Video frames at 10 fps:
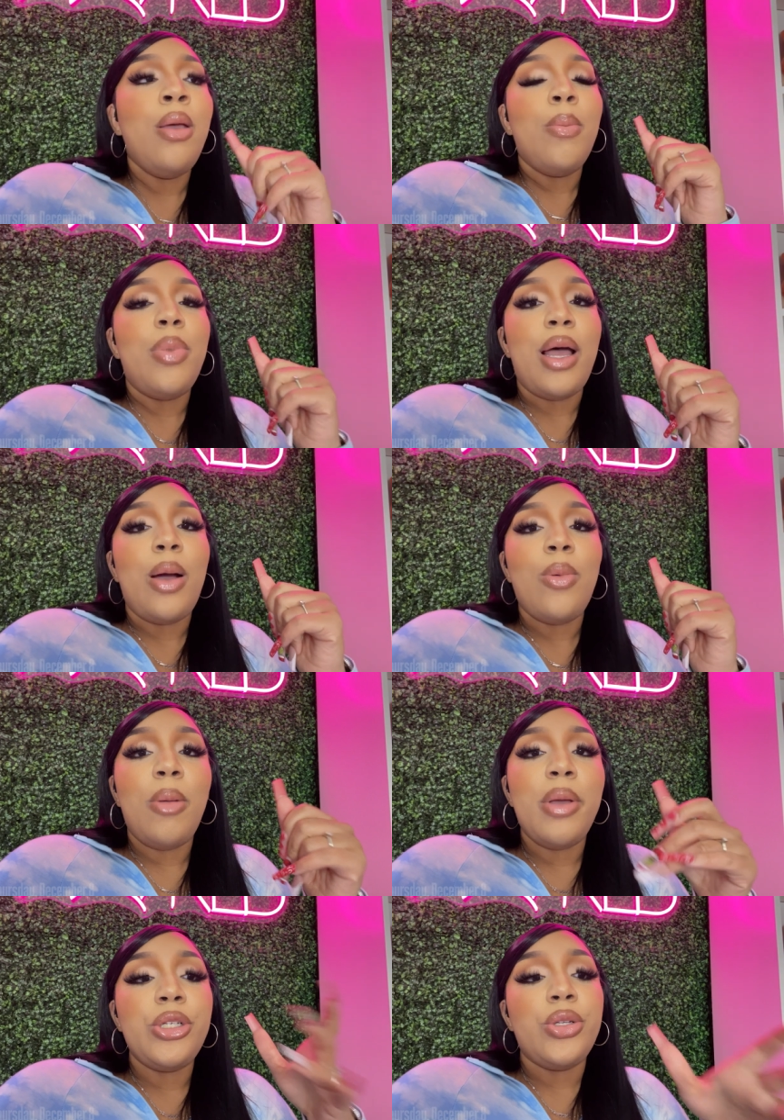But I want to
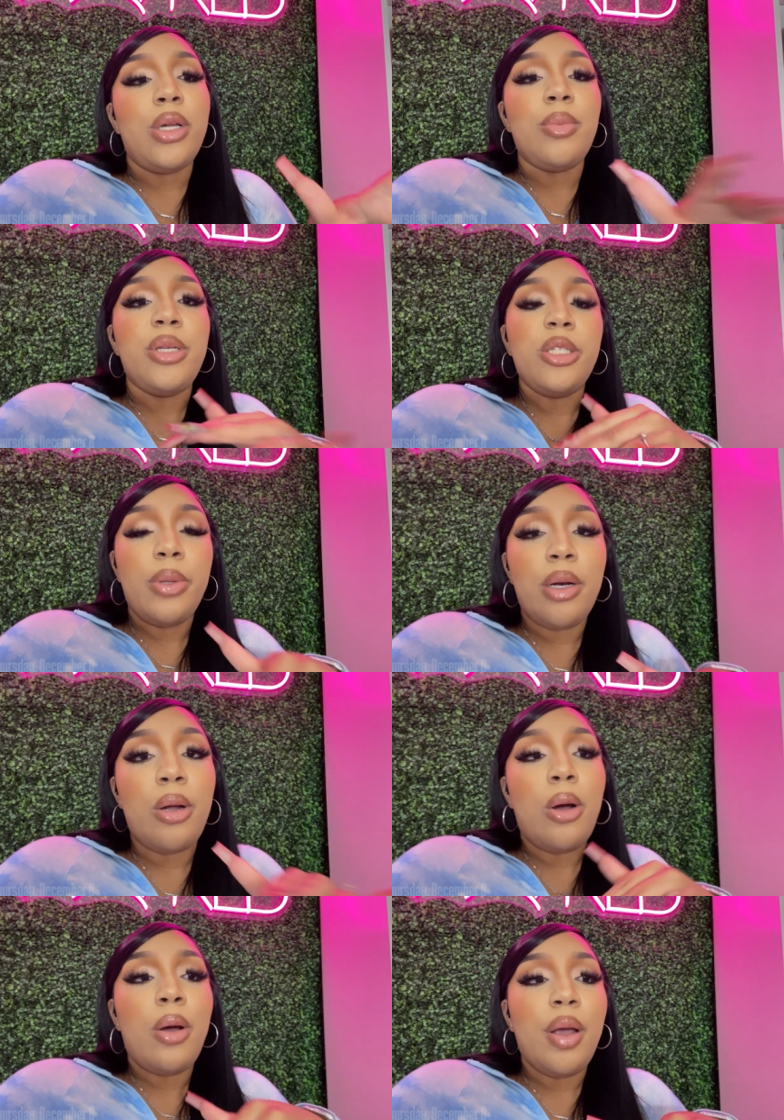make sure that I'm disciplined in
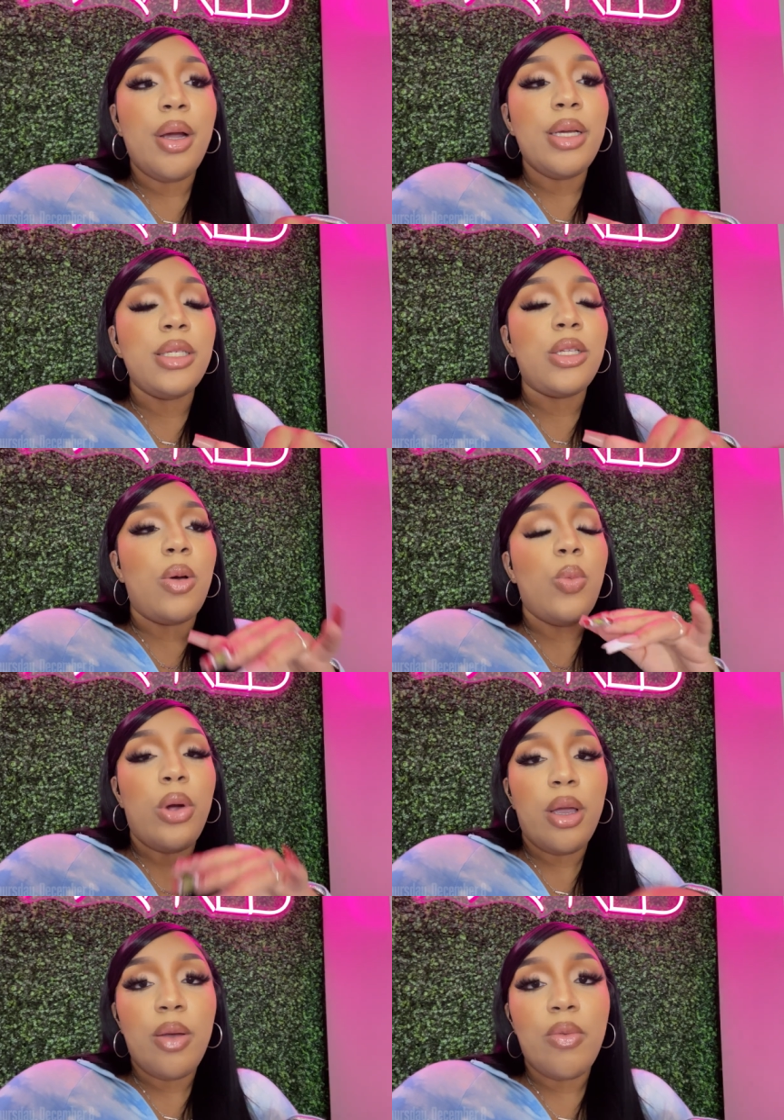all areas. So I'm
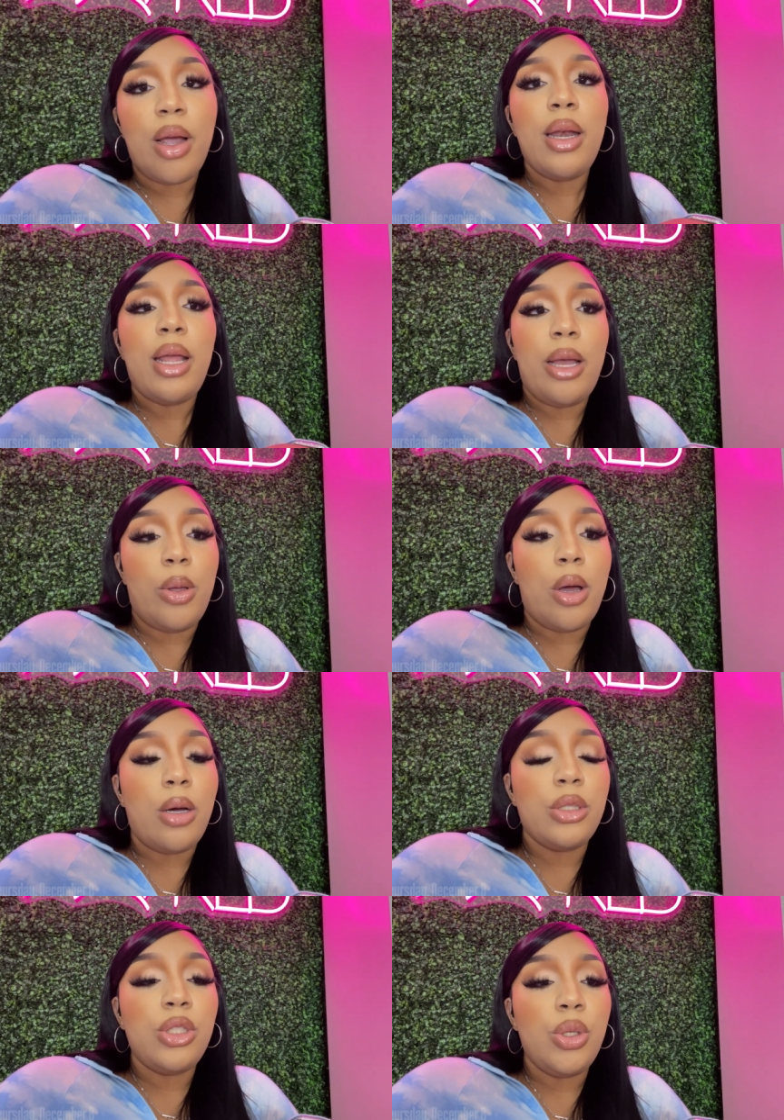working right now,
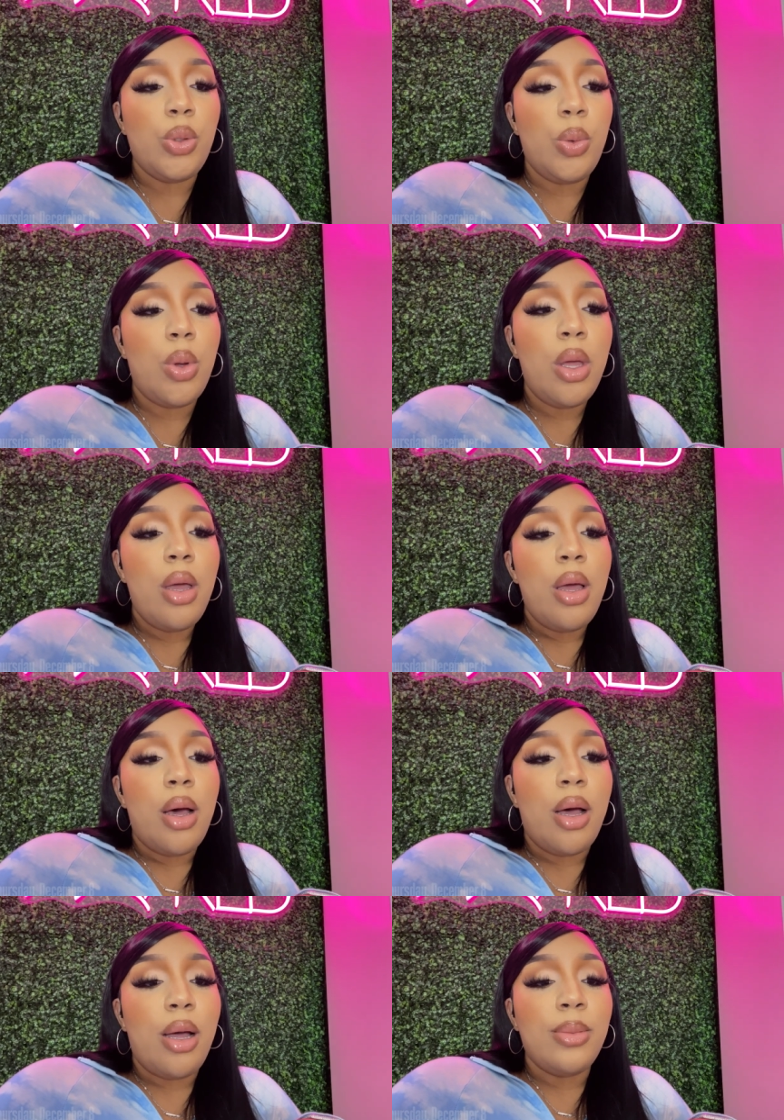y'all, to
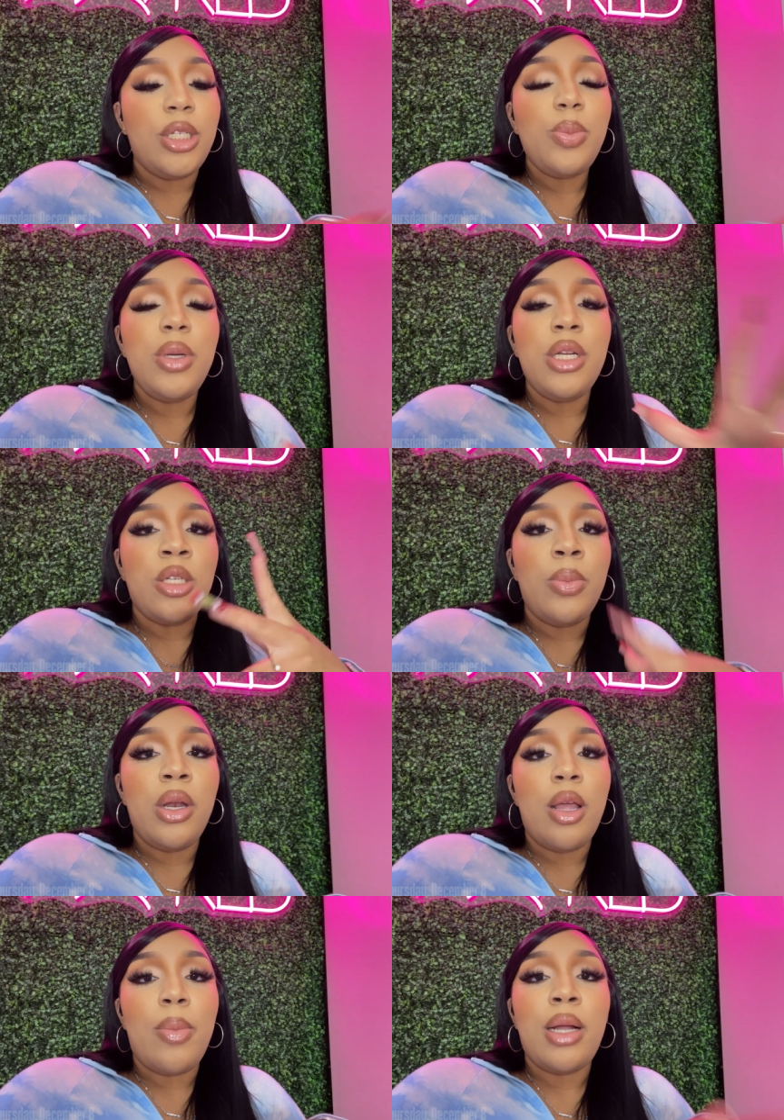um, just be
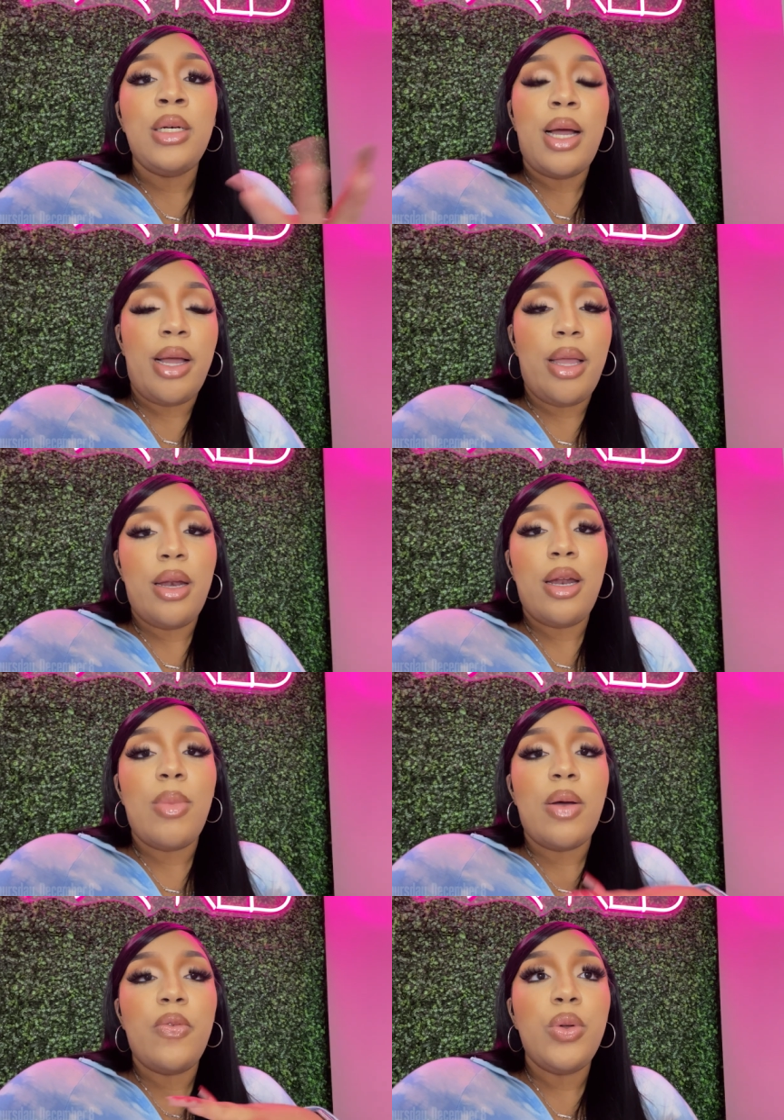disciplined in my diet and in
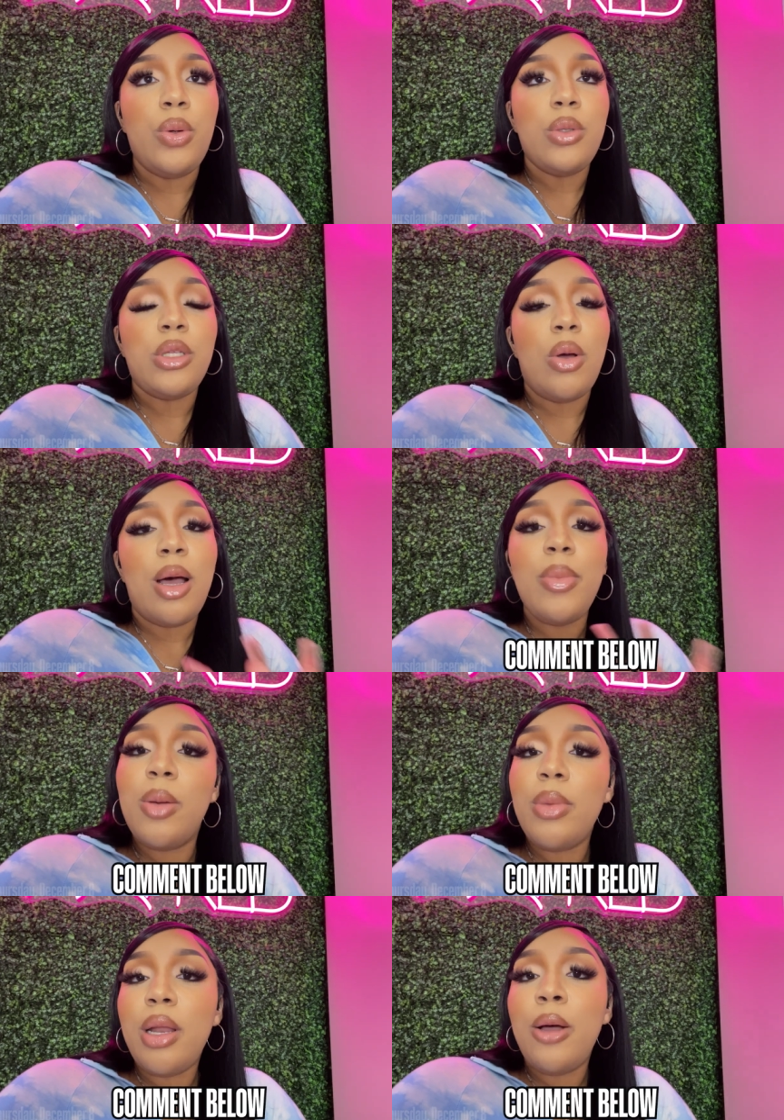my food. So comment down
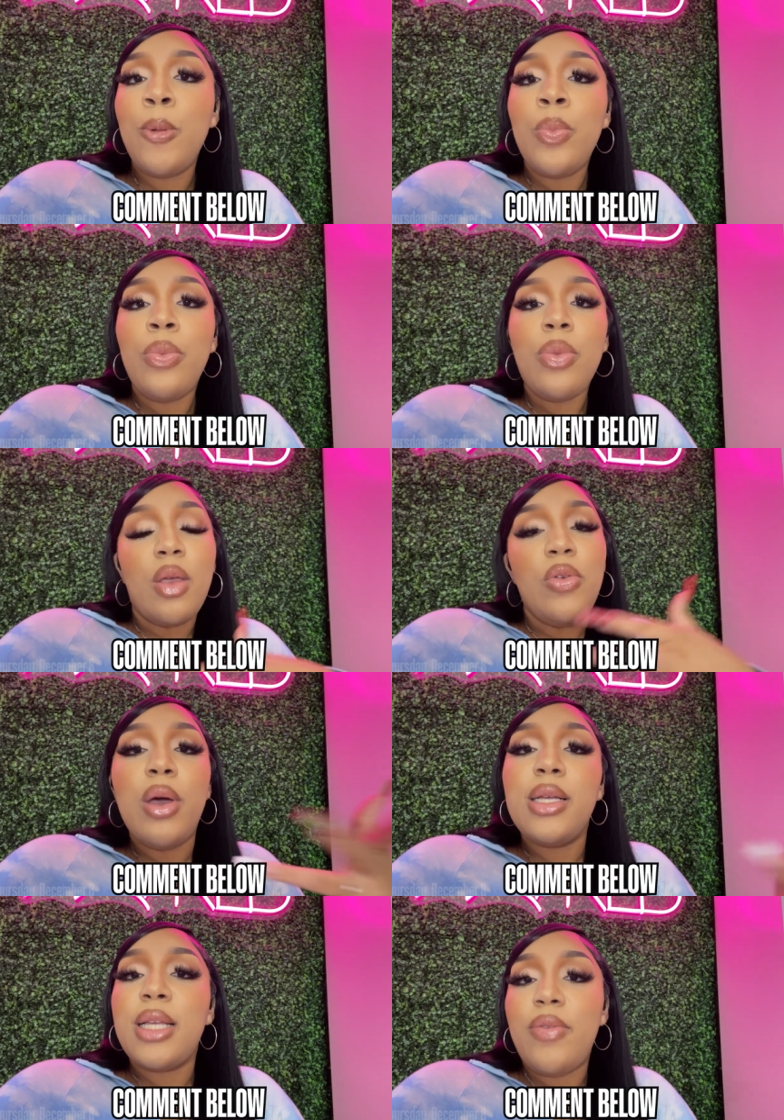below if you
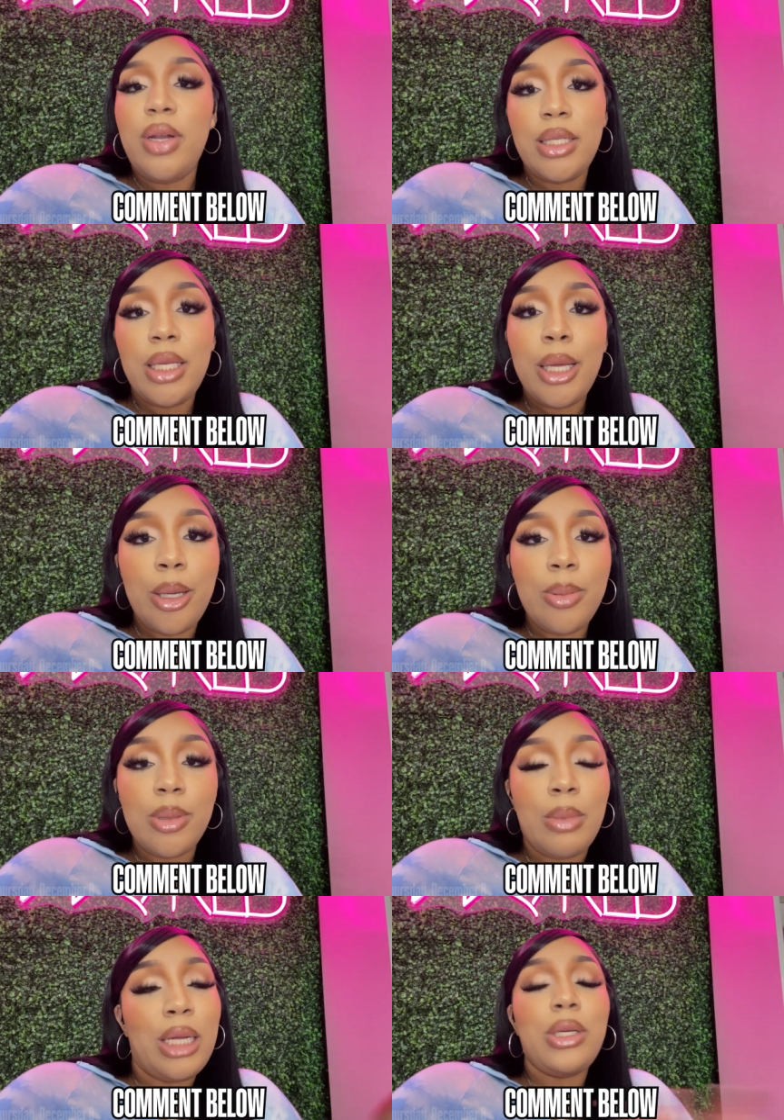guys have any tips.
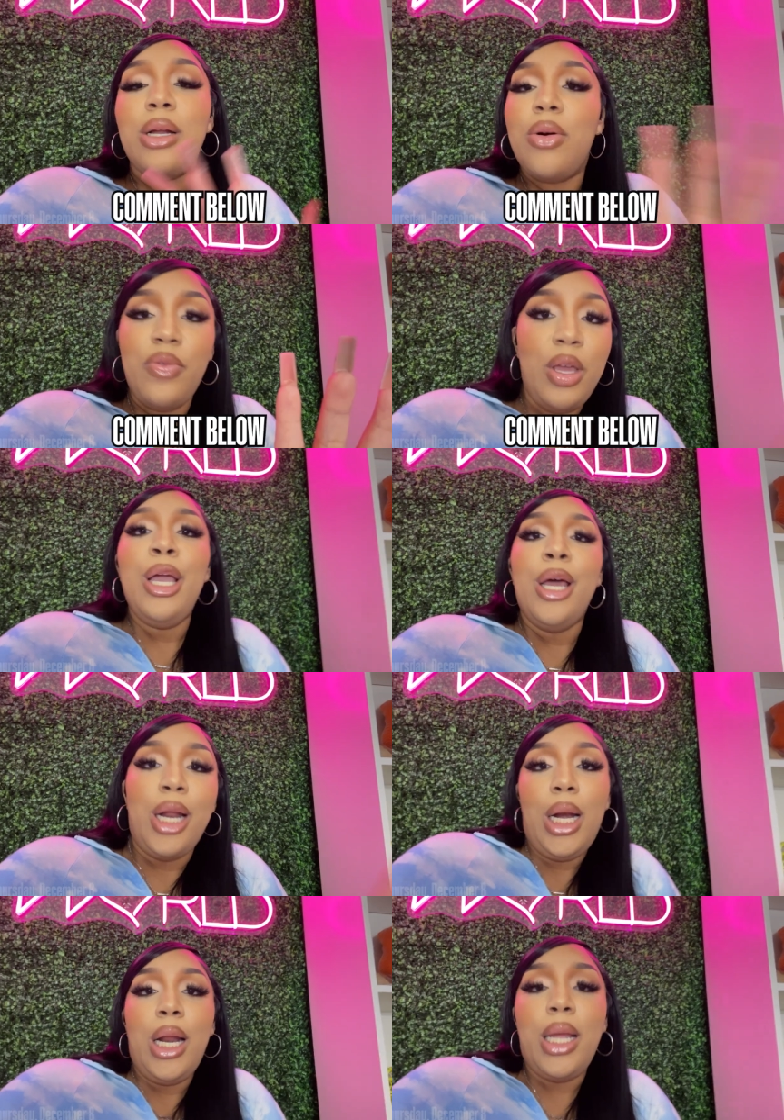I'm not trying to go vegan or
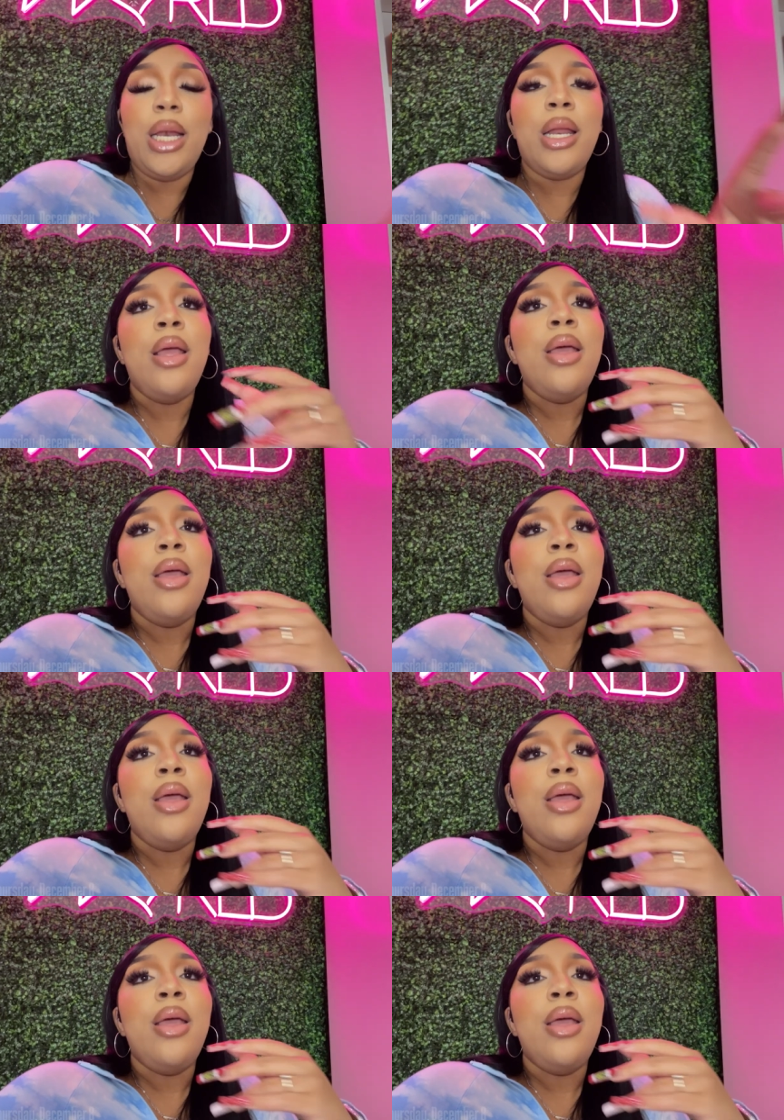none,